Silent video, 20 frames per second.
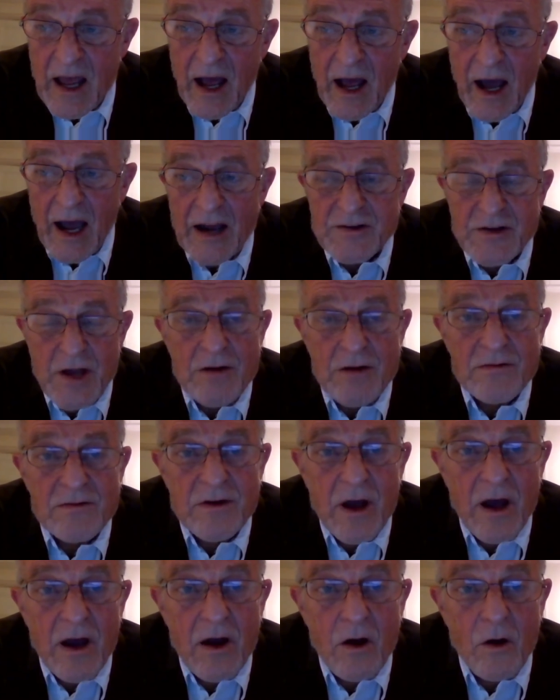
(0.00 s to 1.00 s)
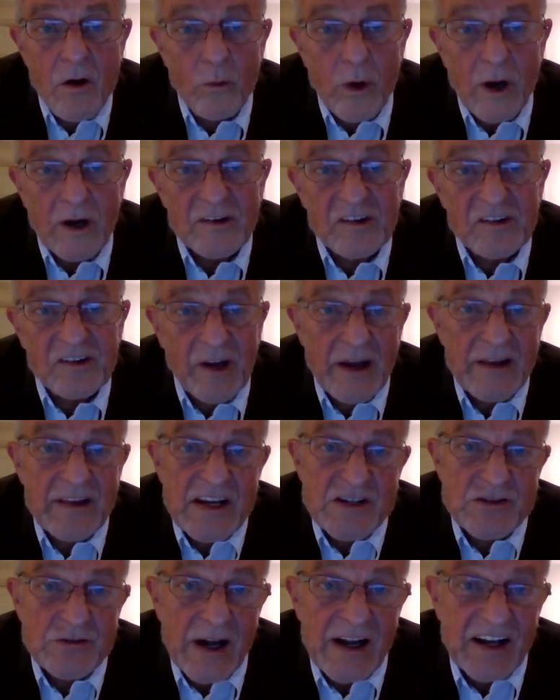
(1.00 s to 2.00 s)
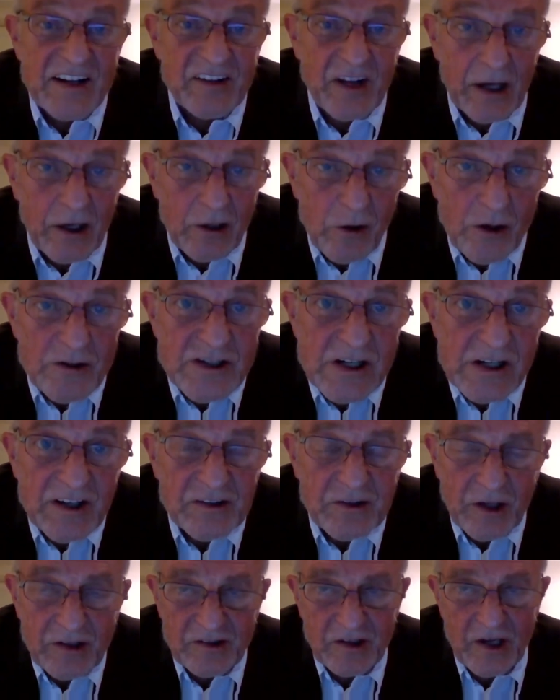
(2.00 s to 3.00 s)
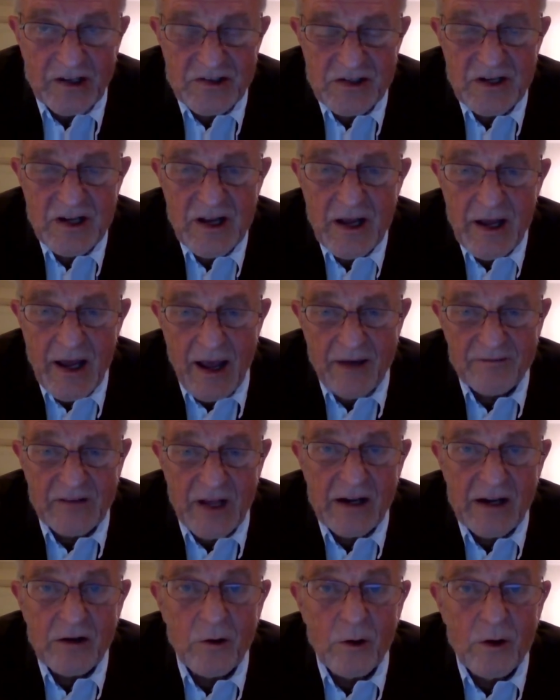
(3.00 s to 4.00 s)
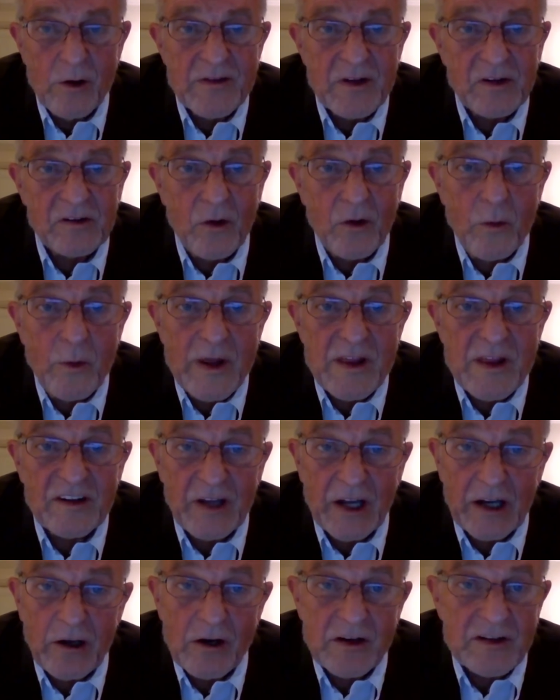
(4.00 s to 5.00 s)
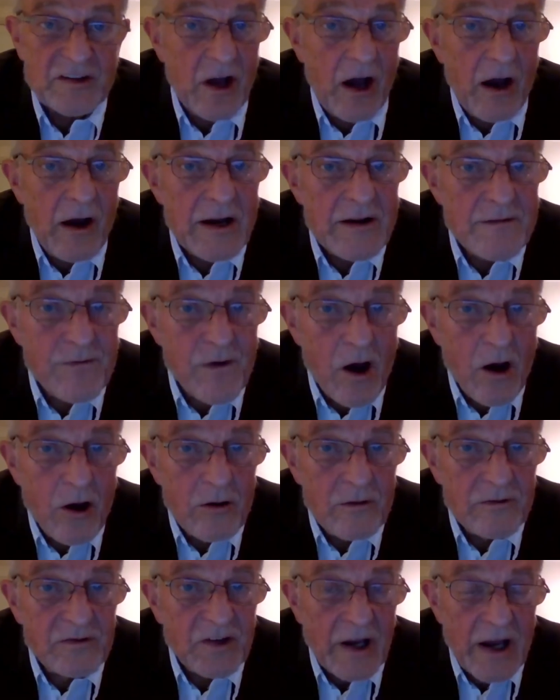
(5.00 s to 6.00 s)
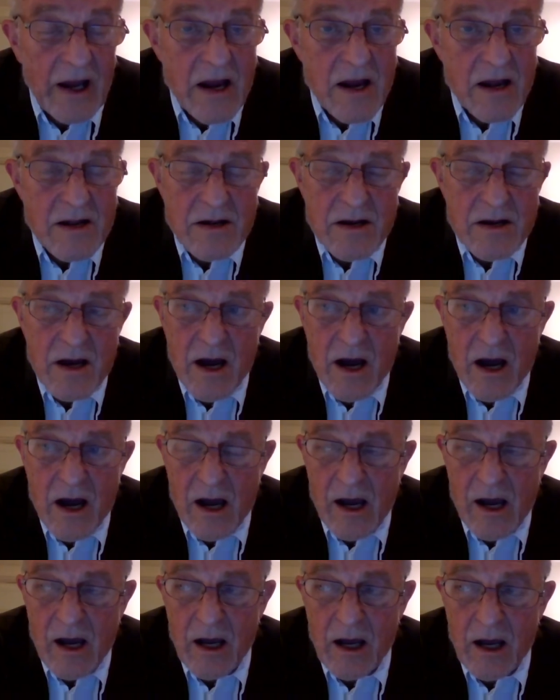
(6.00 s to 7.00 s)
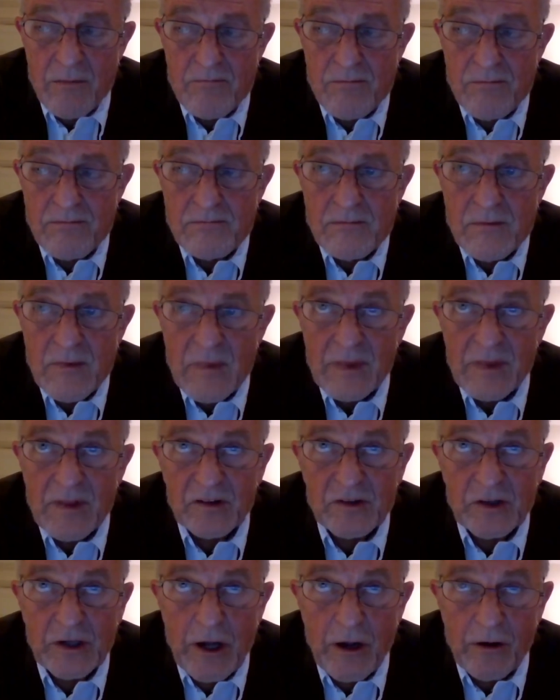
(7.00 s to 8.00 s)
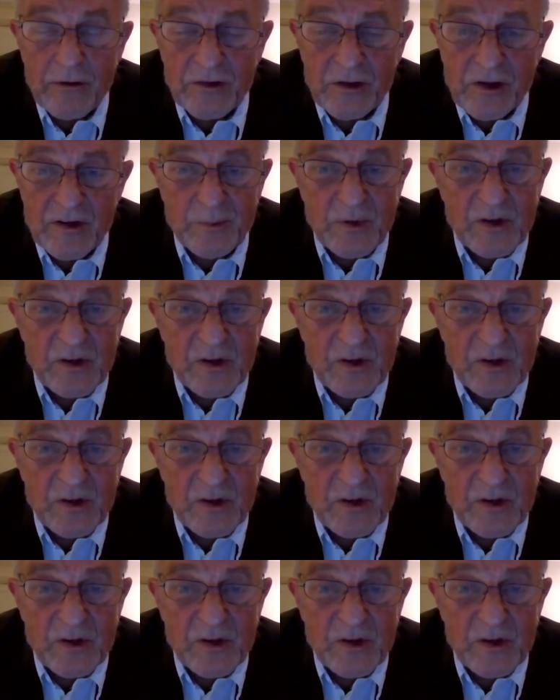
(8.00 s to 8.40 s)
I don't know what, say, the Israeli Psychological Association have done in all of this, or the psychologists are involved in the security units.